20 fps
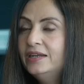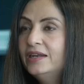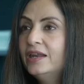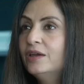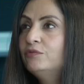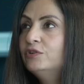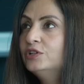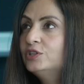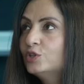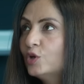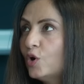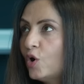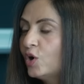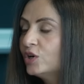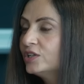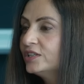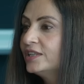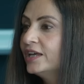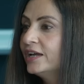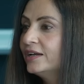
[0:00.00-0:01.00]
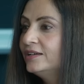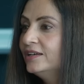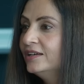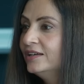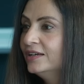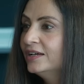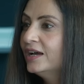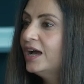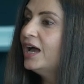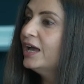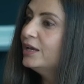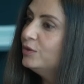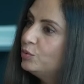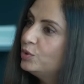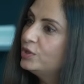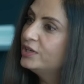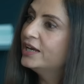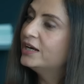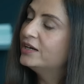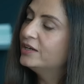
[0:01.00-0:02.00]
i never thought that I
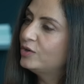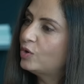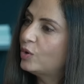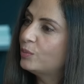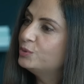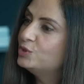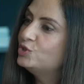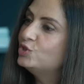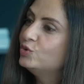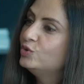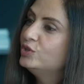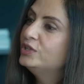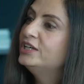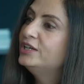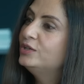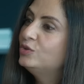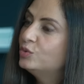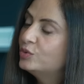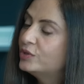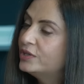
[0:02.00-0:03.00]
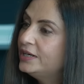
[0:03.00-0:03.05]
would get an opportunity to